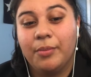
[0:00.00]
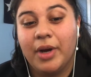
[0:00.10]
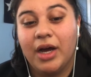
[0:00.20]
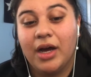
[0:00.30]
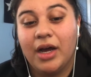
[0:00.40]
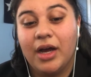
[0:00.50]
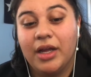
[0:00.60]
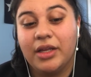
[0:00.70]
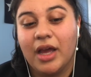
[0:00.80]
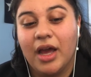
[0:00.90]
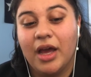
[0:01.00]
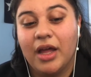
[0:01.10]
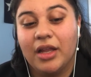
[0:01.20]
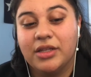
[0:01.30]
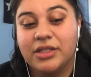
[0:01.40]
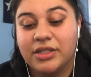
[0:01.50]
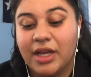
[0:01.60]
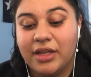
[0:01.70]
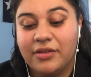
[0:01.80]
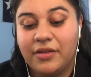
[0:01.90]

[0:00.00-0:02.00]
but yeah, let's just get into the